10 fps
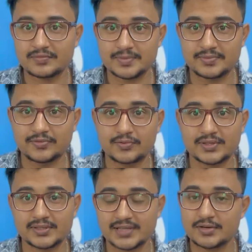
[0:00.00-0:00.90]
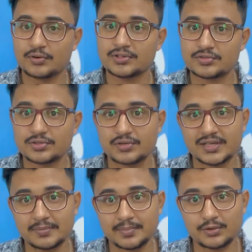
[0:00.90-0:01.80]
Vip4, then also your
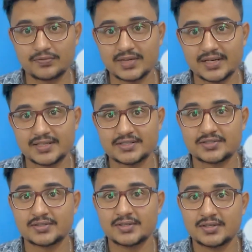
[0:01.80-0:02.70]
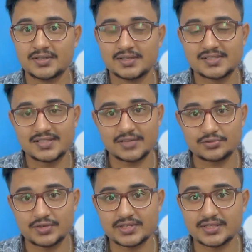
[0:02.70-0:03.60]
number of correct
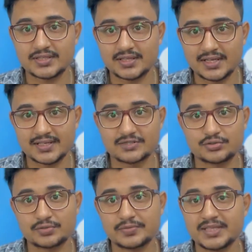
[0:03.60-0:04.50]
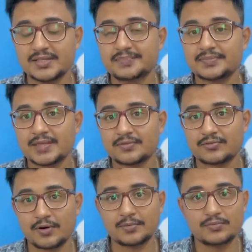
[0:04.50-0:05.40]
saturation correct should be
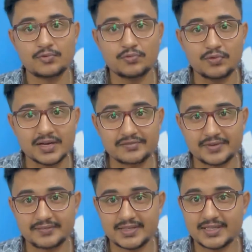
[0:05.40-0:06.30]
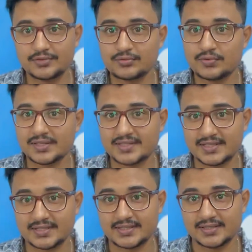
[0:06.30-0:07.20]
from 150 to
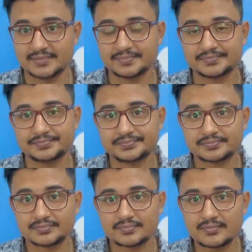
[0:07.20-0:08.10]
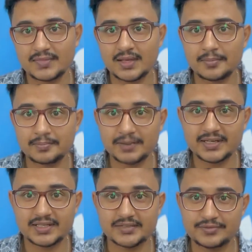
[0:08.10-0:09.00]
160
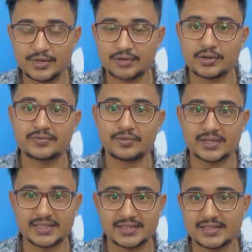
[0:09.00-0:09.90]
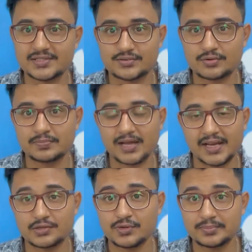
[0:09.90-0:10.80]
but if you are not falling in this group
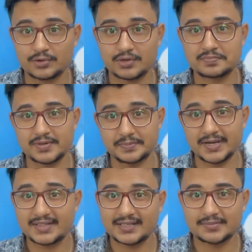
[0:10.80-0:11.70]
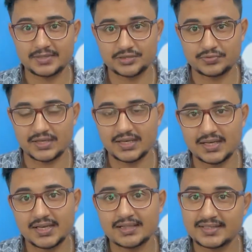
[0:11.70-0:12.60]
and you have not prepared that much well
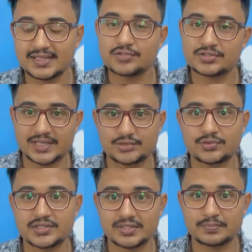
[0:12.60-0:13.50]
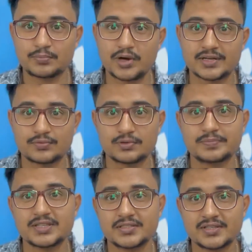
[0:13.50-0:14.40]
then your saturation point would
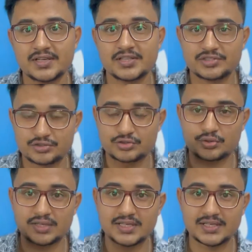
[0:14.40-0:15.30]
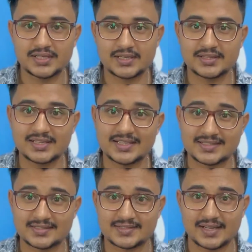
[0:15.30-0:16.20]
be surely in the
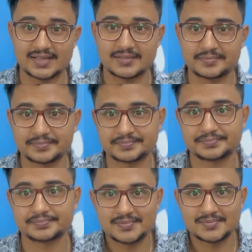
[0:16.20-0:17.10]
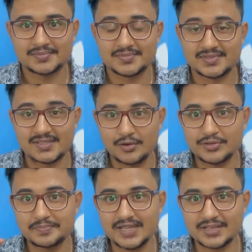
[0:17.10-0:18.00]
lesser side now the
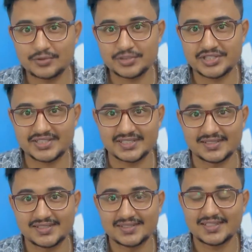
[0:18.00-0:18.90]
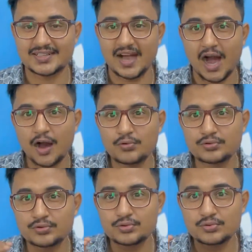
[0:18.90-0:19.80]
main question that how
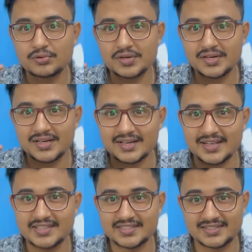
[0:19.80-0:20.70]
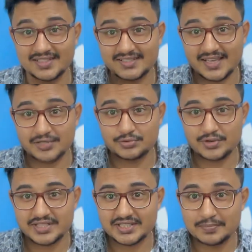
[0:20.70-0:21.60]
to reach the
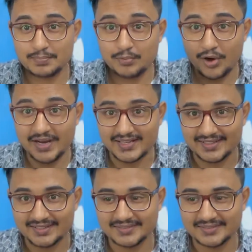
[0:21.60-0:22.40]
saturation point